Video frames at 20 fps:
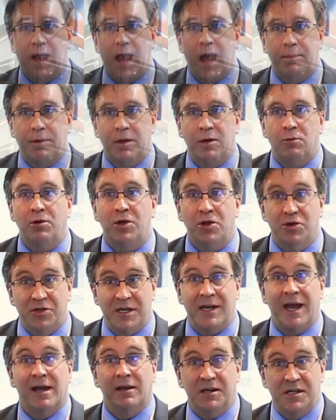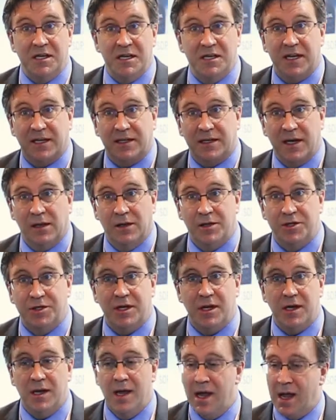happen using LED
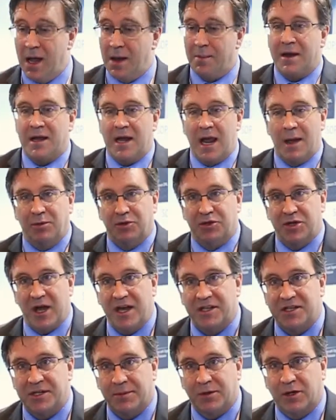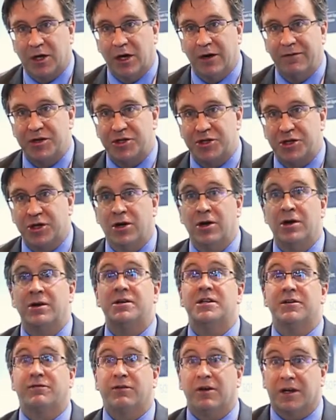technology, being able to add some curvature,
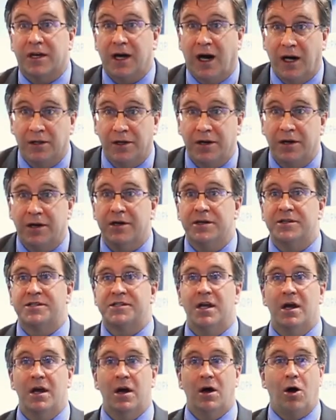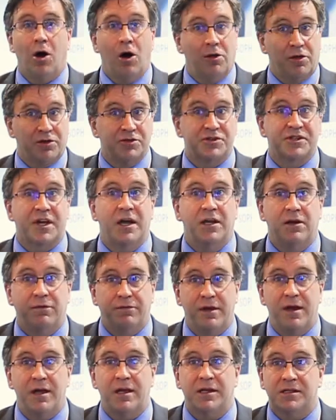different colors, all those kind of
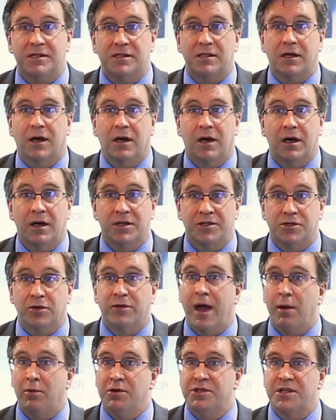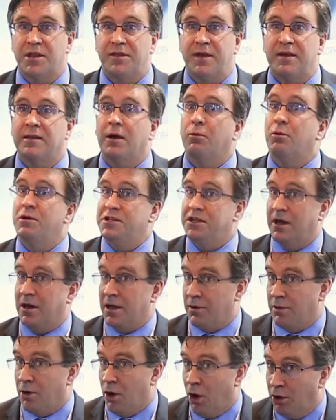things. So that was the thing that we did
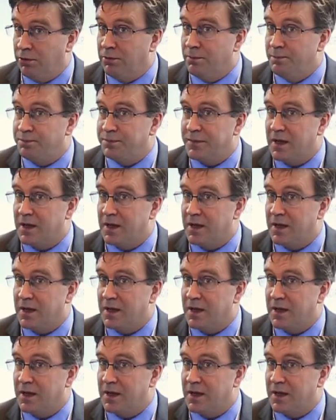on our own.